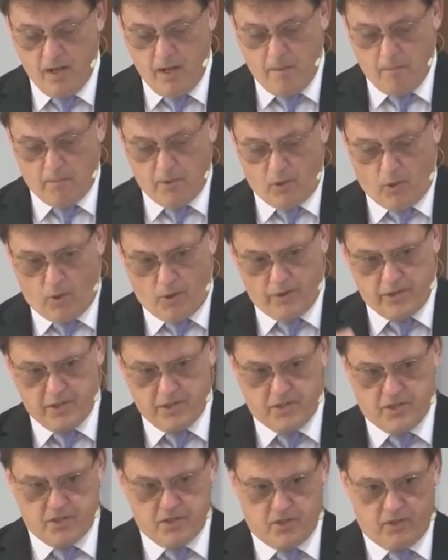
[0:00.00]
But all
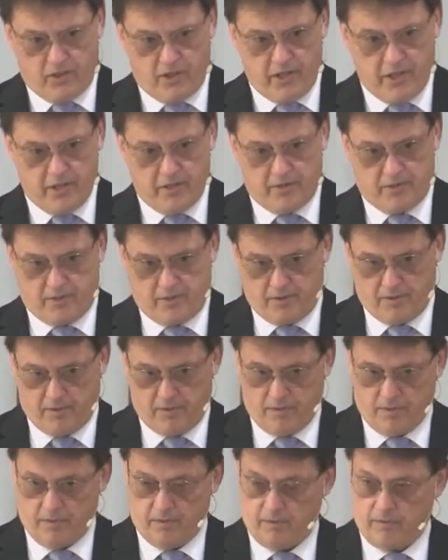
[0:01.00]
this is linked
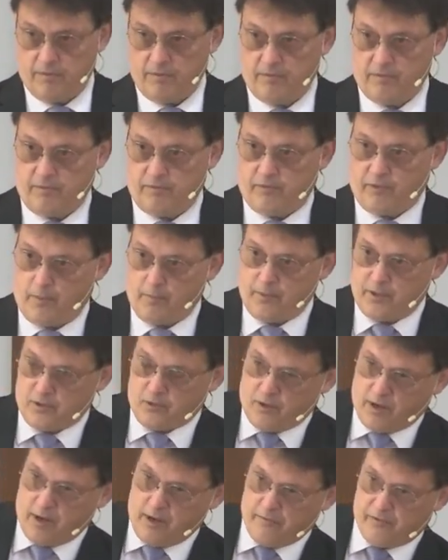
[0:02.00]
from the
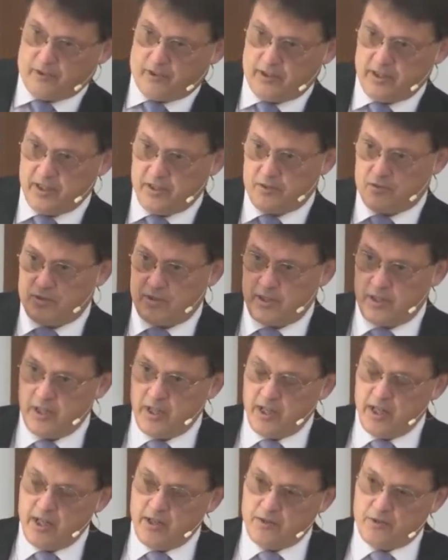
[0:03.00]
triumphal entry
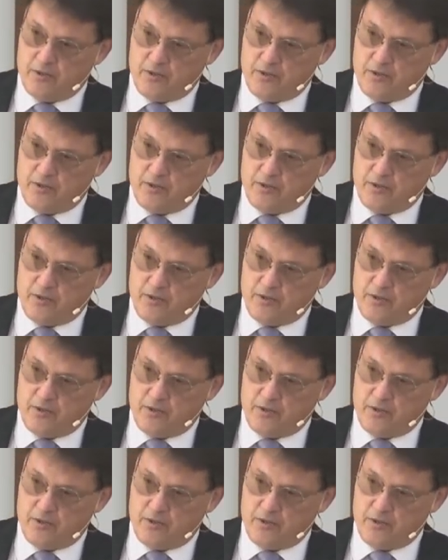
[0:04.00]
to